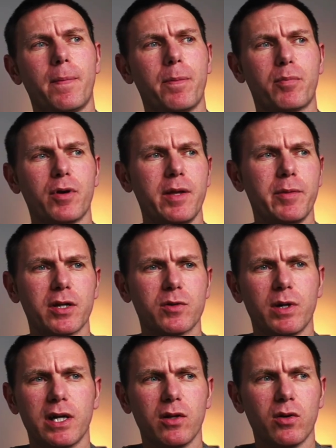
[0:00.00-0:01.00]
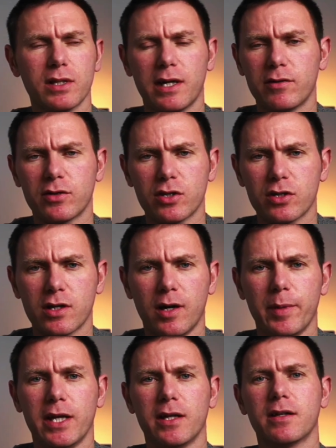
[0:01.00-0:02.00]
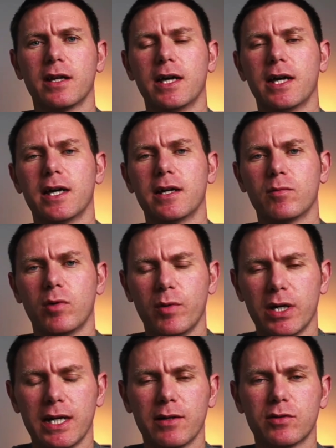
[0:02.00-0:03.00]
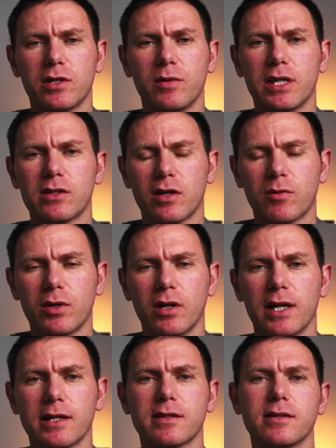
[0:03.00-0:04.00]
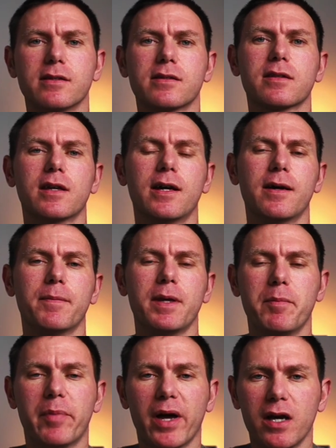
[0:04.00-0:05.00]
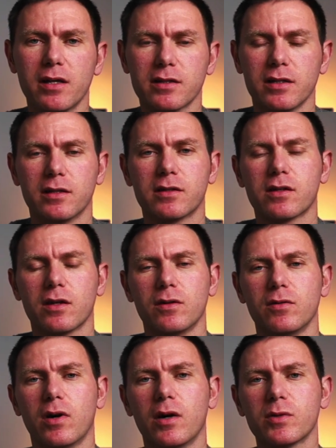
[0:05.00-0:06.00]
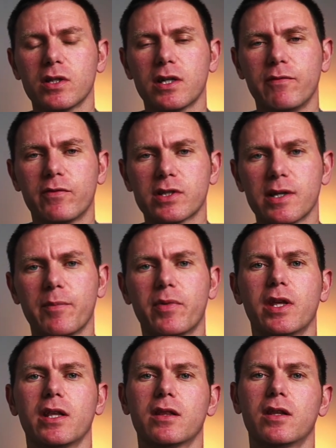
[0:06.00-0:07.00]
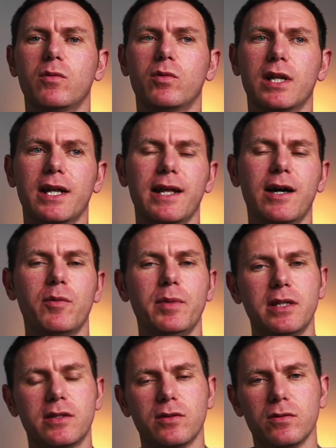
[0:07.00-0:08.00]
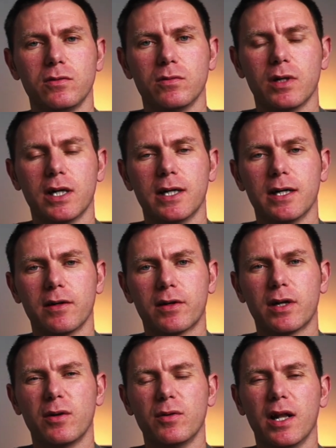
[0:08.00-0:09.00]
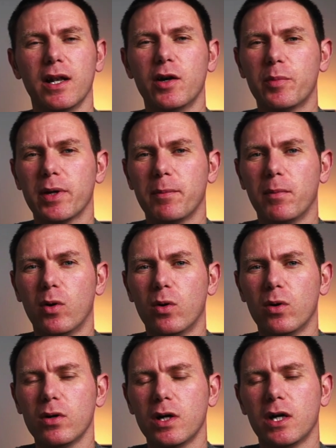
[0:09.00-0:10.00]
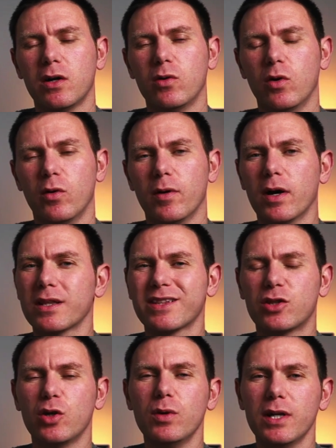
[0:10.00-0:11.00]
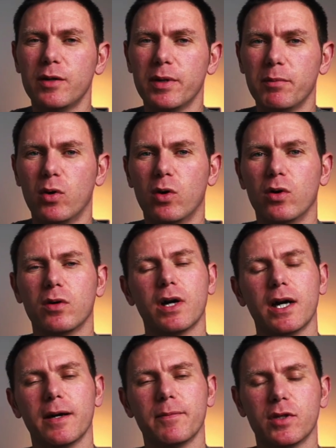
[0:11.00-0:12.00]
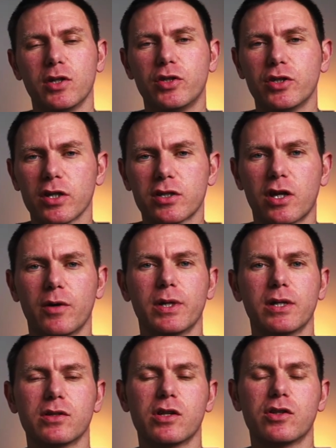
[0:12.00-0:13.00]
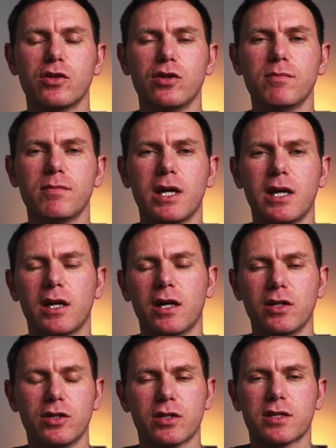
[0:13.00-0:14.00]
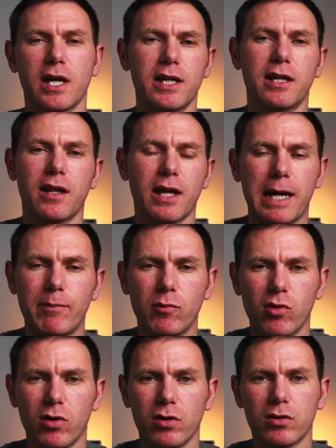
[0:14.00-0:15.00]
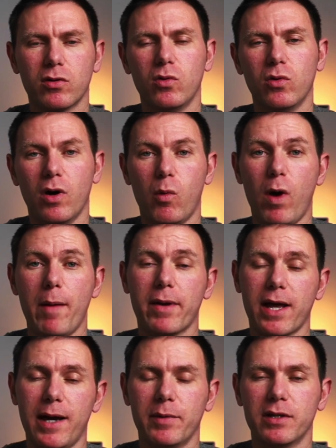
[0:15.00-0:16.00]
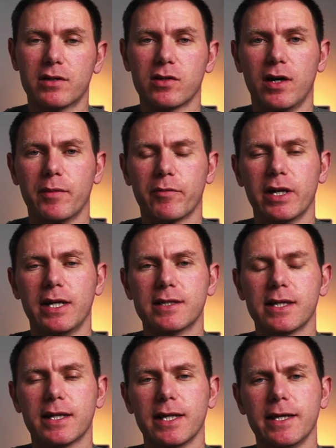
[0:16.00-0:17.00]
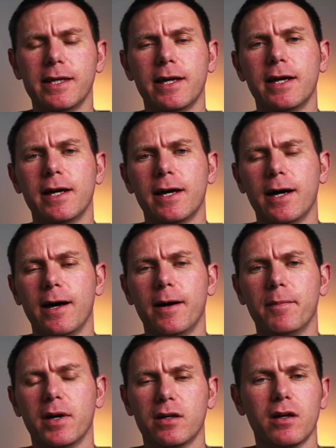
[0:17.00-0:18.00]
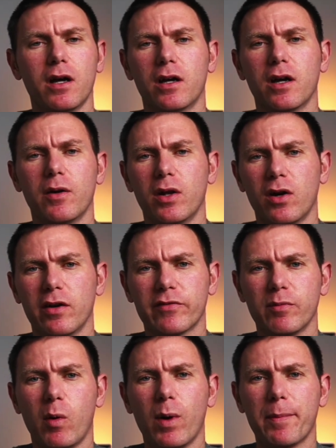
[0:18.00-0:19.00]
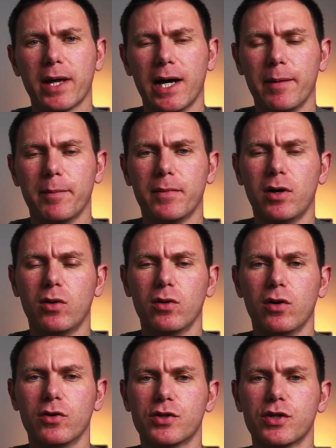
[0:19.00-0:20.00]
pretty much where lockdown had just come in and we weren't allowed to do any Taekwondo lessons in person. So I was looking for something that would allow me to go a little bit more, or do a little bit more than just going onto Zoom and just turning the camera on, or a webcam at the time realistically, and going live from a webcam on